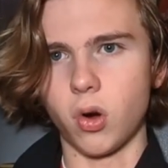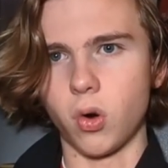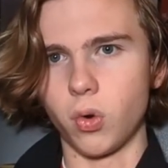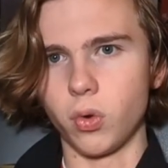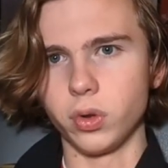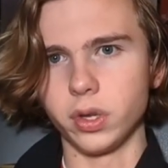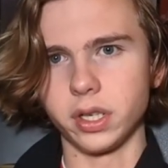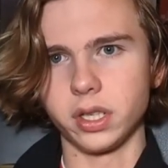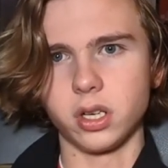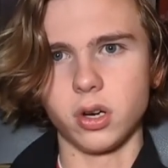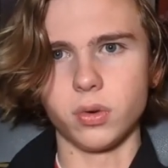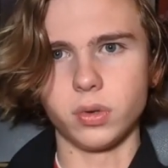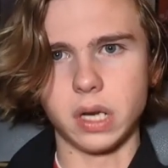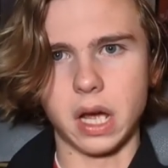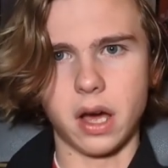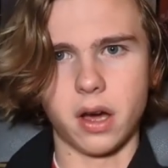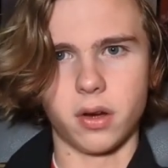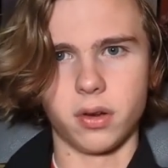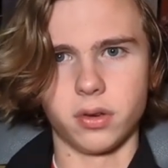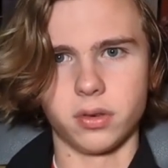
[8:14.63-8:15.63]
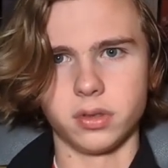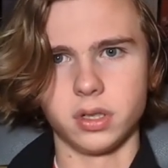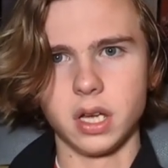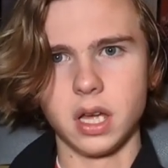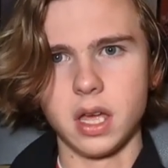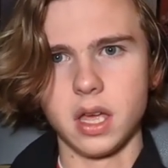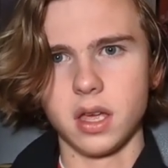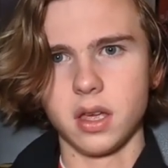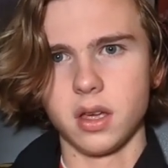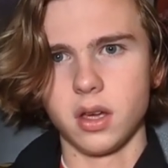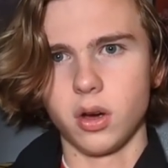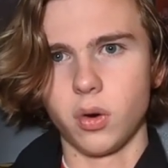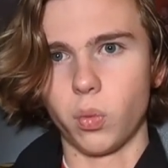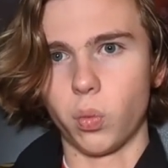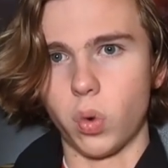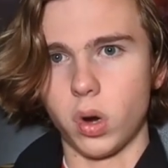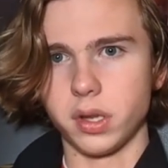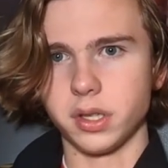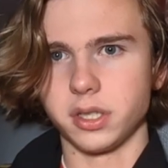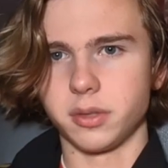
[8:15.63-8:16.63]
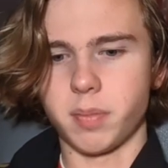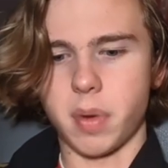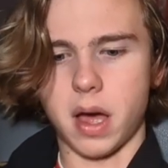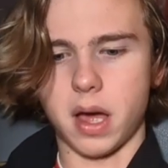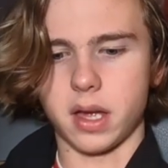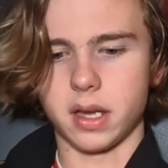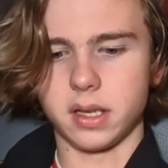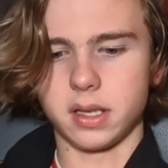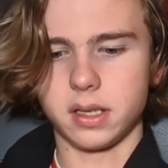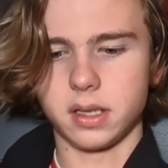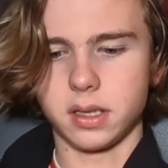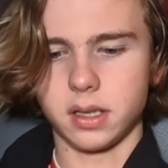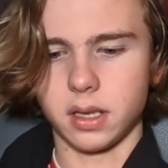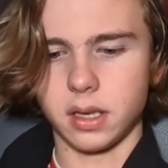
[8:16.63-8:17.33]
only go down one spot.